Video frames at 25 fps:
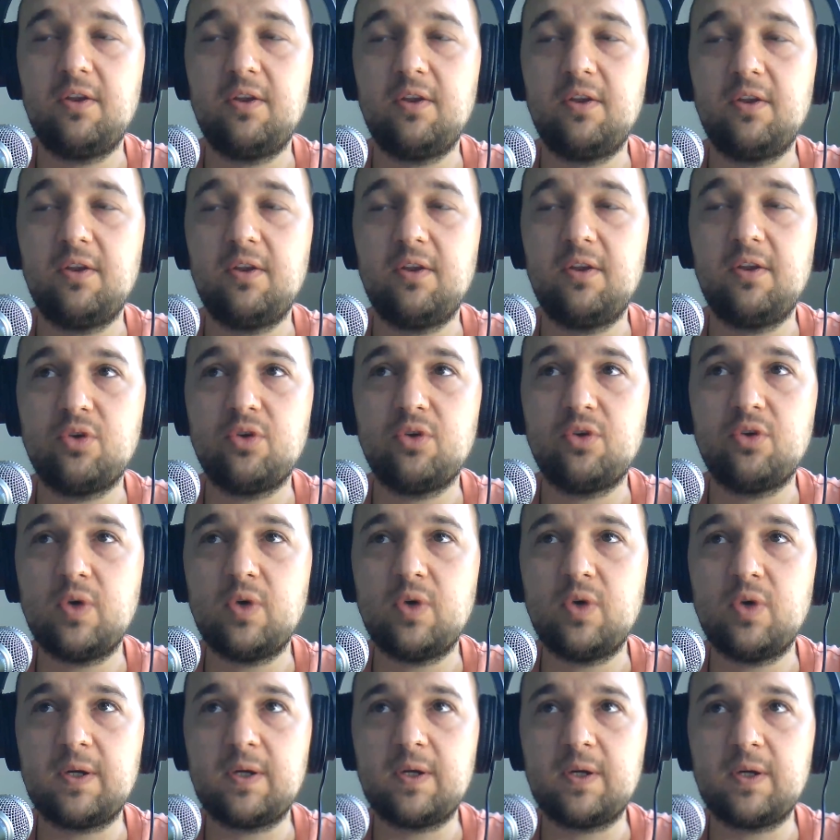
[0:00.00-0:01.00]

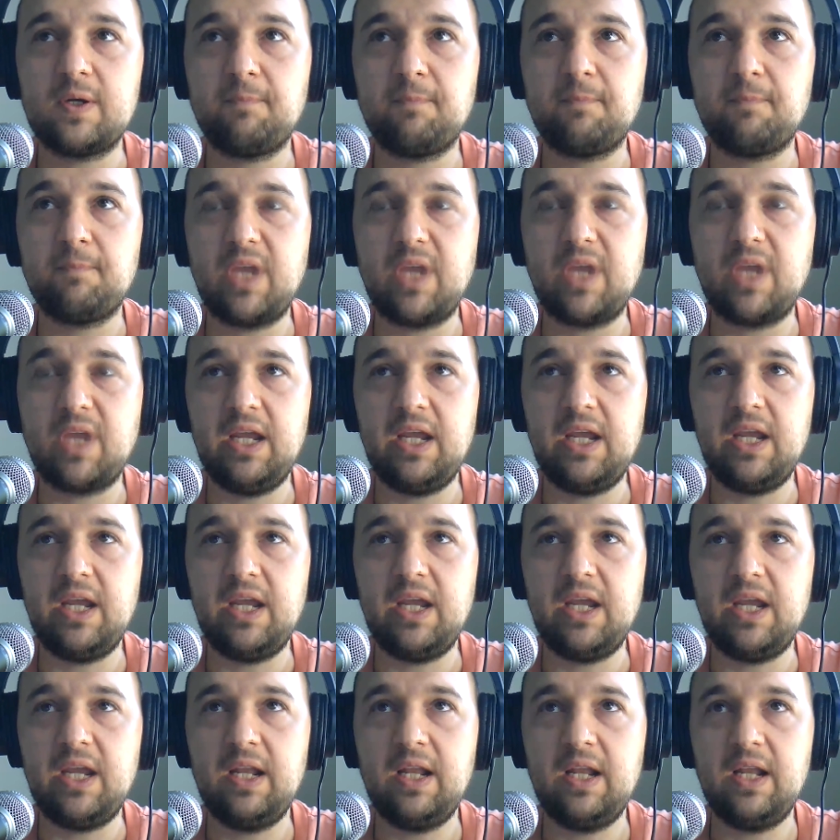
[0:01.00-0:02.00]
So
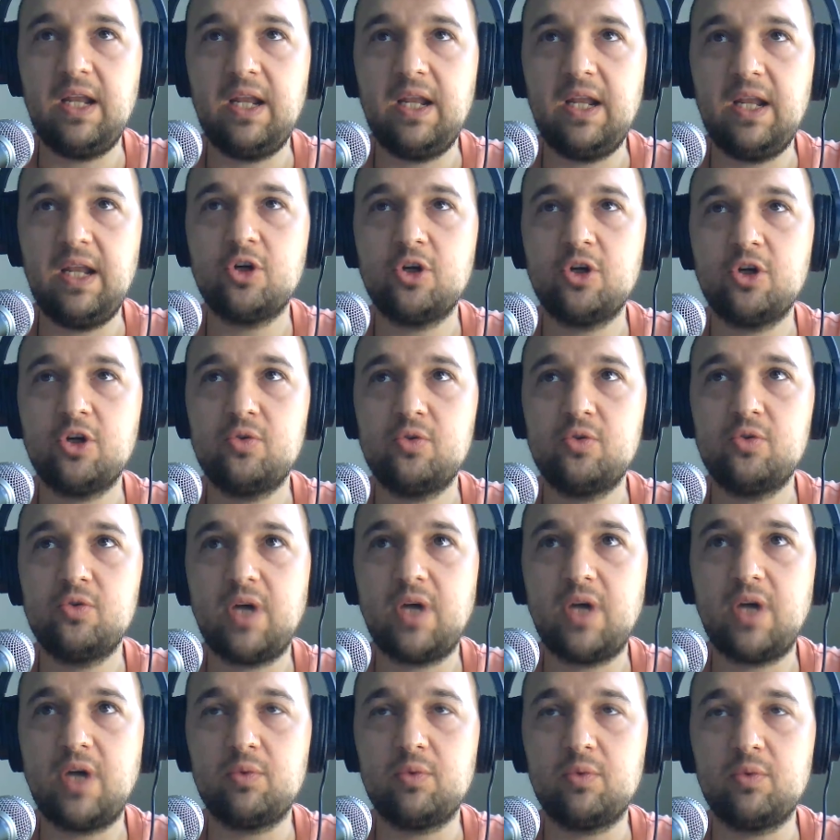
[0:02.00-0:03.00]
I let
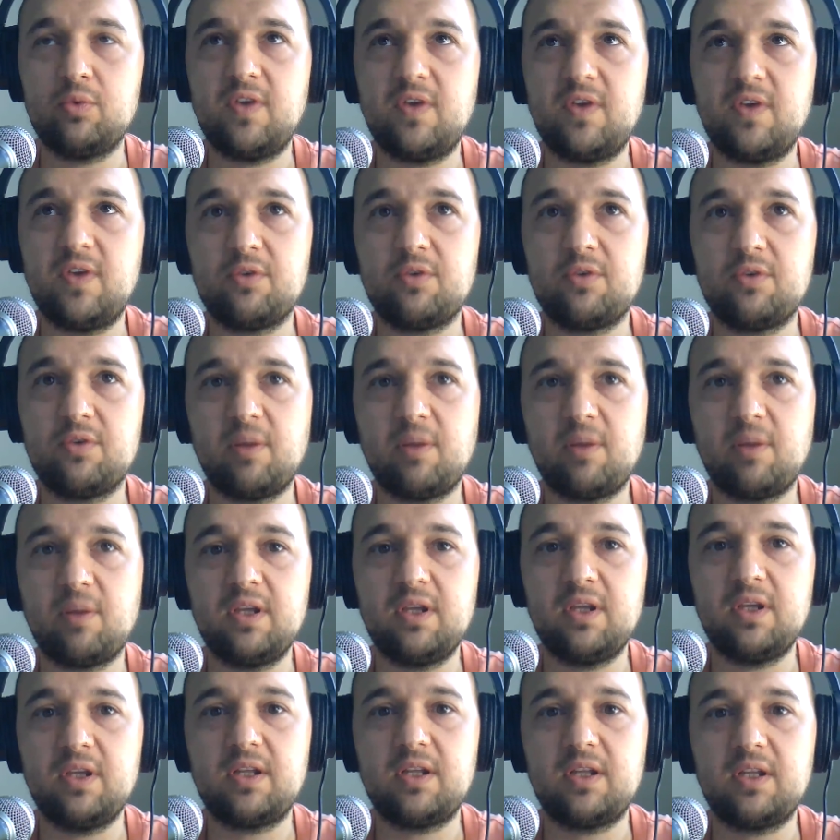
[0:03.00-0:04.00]
go, I would say, of
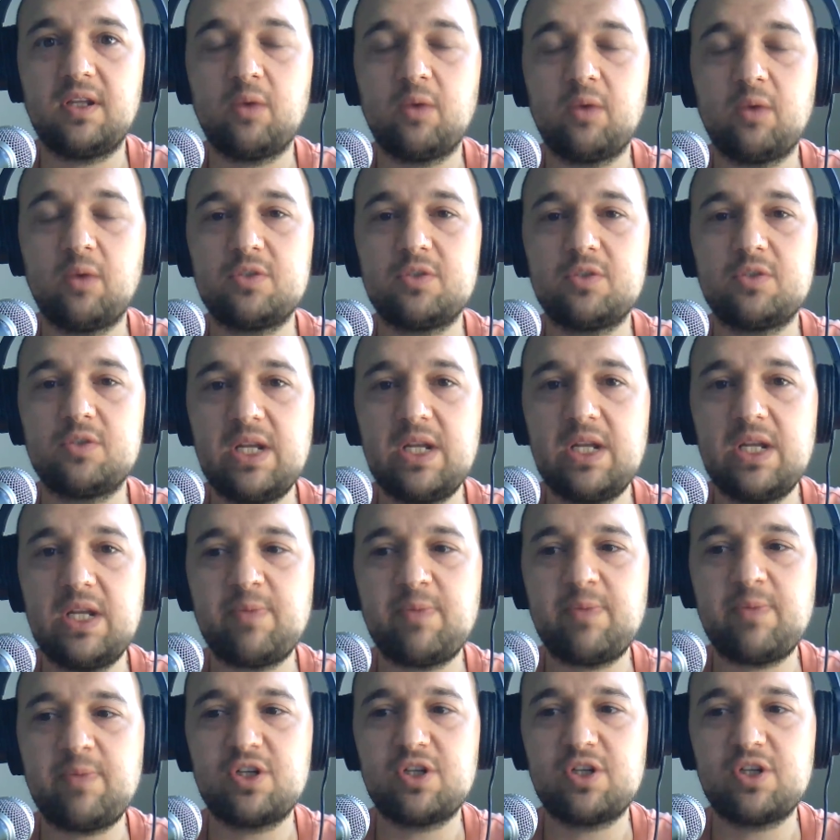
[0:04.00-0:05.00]
something that I was really
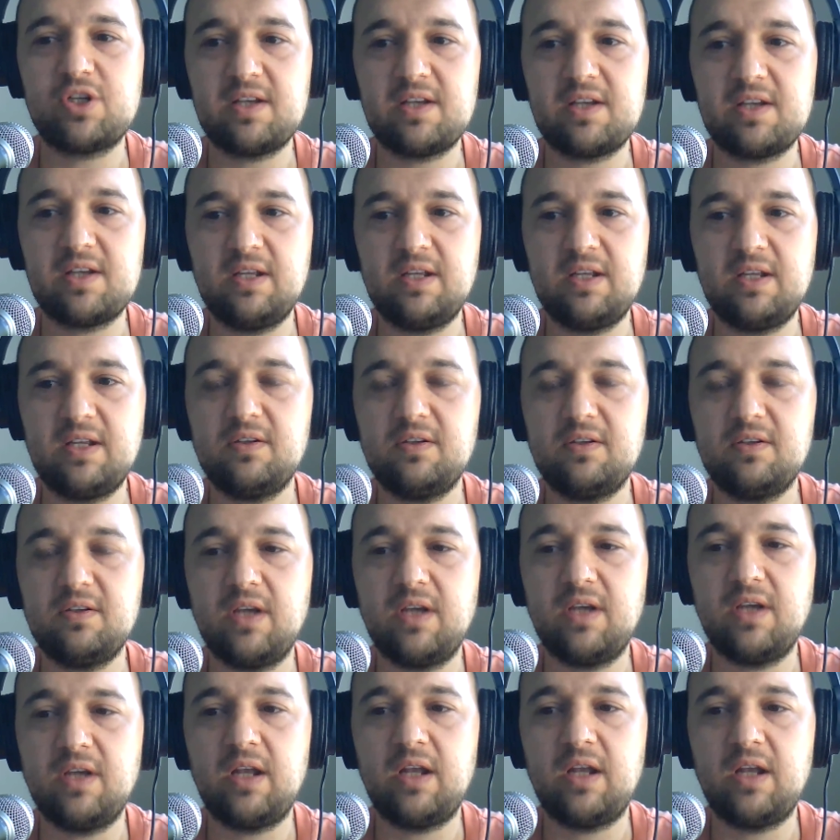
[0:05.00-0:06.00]
specialized in,
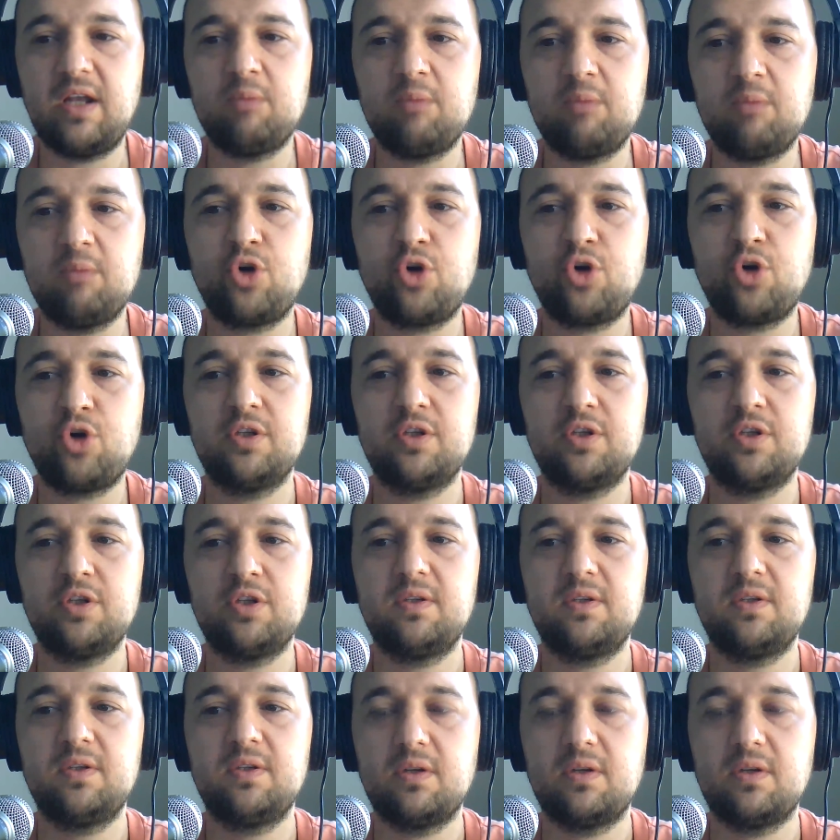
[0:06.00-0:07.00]
and I
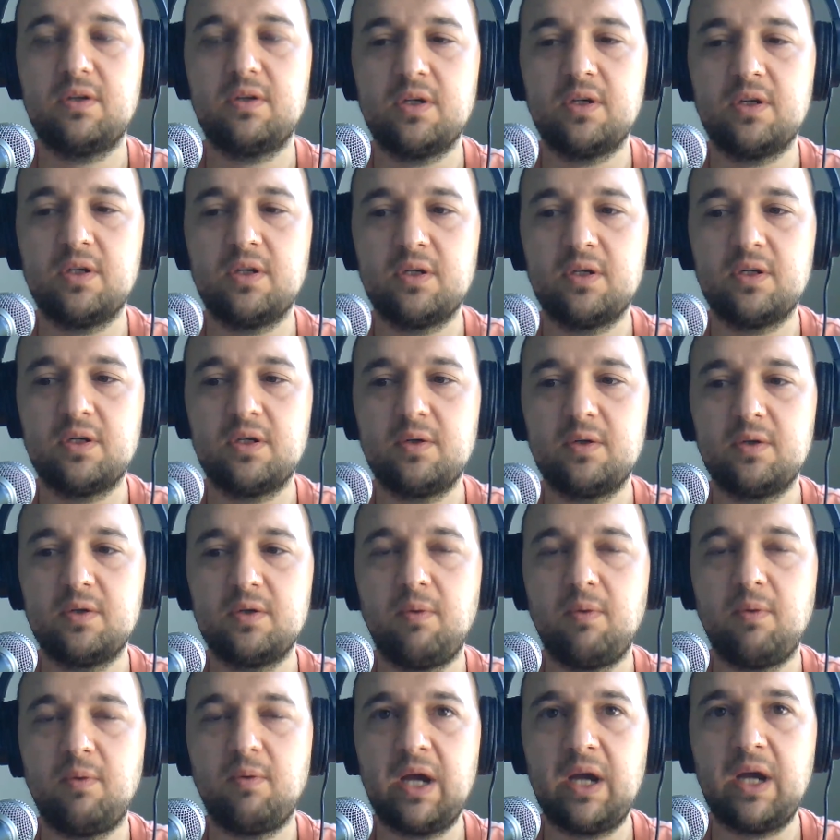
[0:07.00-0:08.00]
broaden
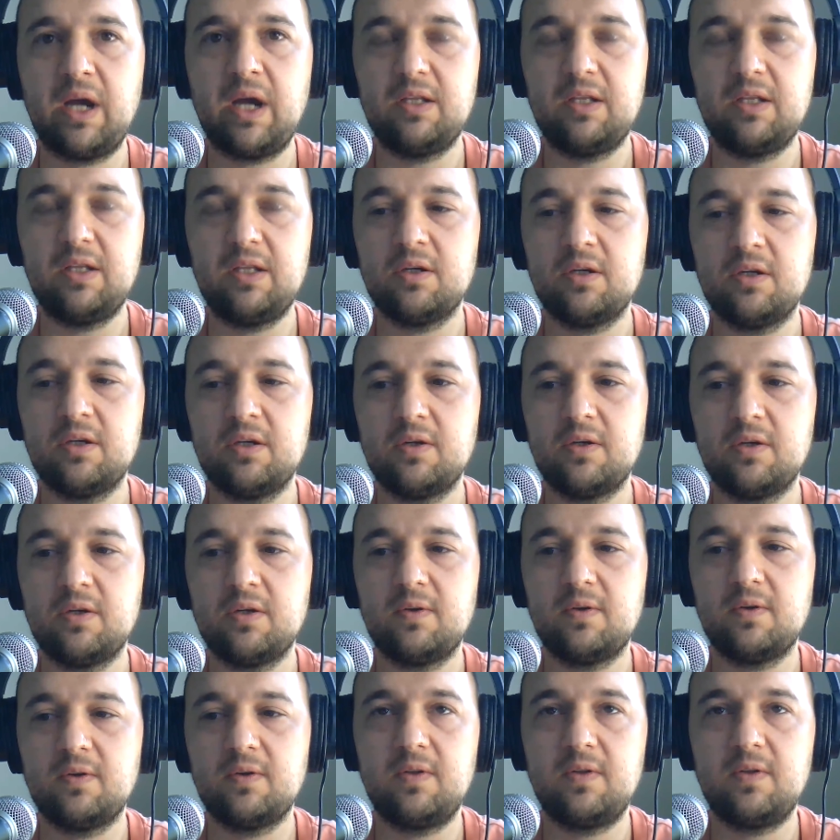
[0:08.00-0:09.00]
my,
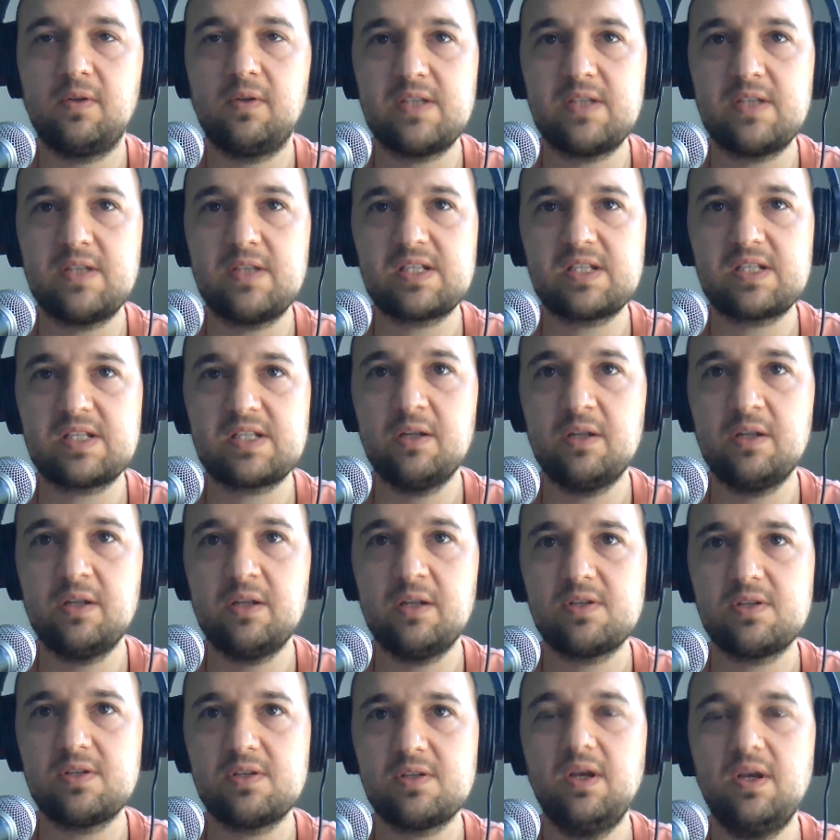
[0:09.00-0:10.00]
let's say,
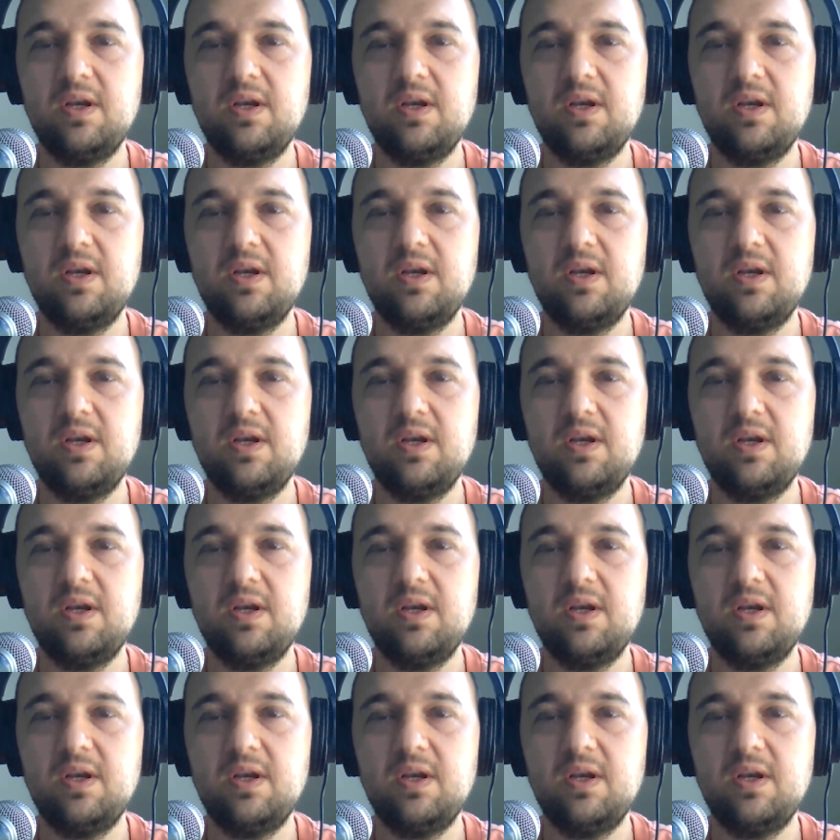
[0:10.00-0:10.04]
skills.